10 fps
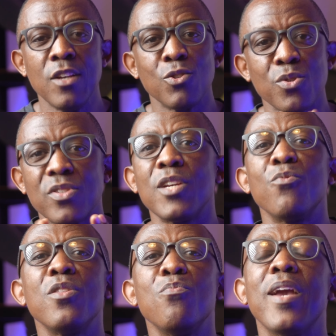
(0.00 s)
So stay
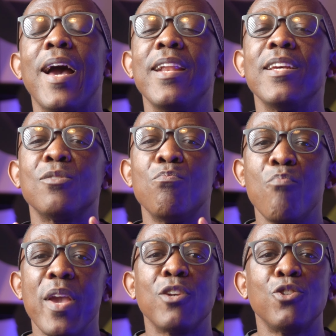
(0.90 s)
with me and let's
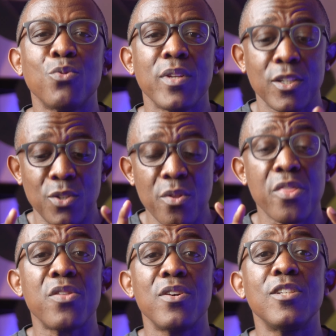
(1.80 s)
make sure that your
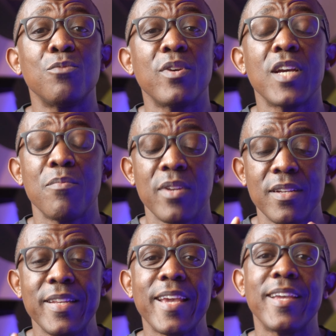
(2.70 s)
thirties become the
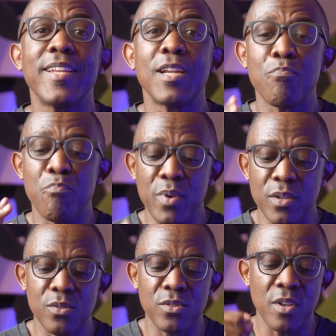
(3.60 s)
decade that
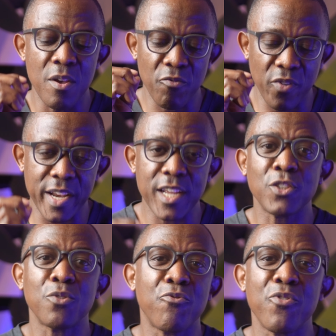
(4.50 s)
builds
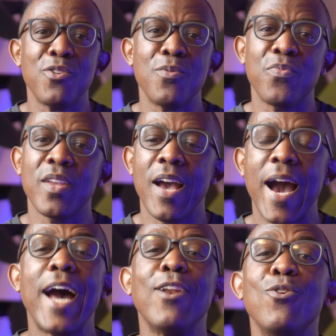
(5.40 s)
financial freedom
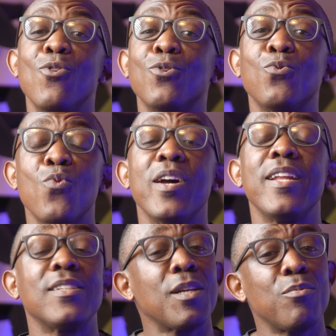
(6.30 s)
and not one
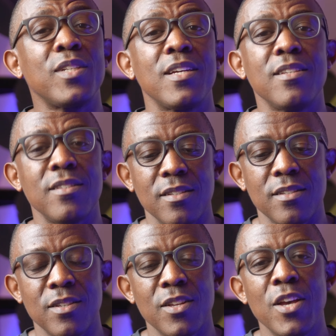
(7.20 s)
that sabotages it.